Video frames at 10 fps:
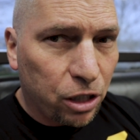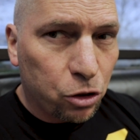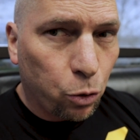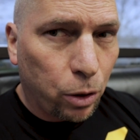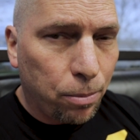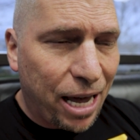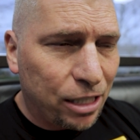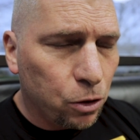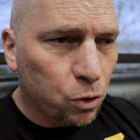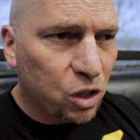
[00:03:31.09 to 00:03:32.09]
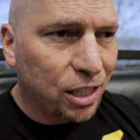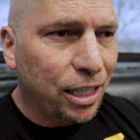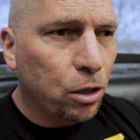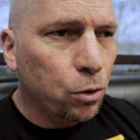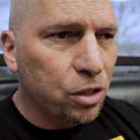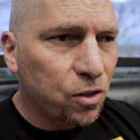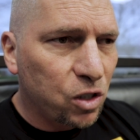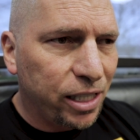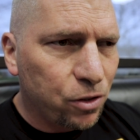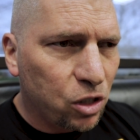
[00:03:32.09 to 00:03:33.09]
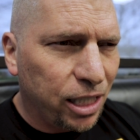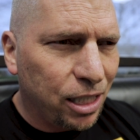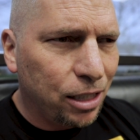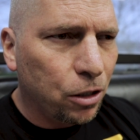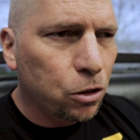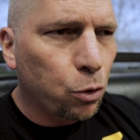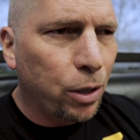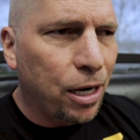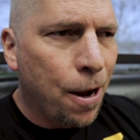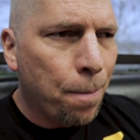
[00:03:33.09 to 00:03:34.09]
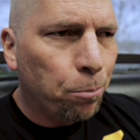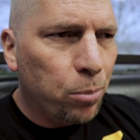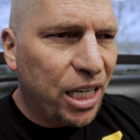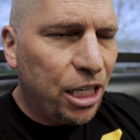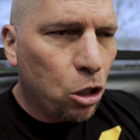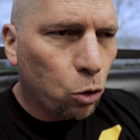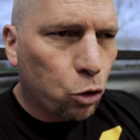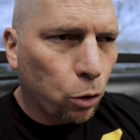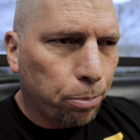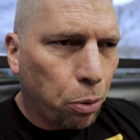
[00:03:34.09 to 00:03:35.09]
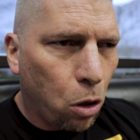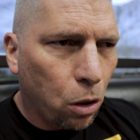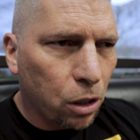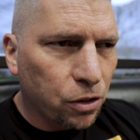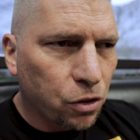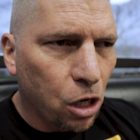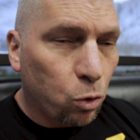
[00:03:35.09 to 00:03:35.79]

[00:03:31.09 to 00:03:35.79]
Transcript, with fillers: they're doing manuals, then they go to CNC, then they're doing mediocre parts.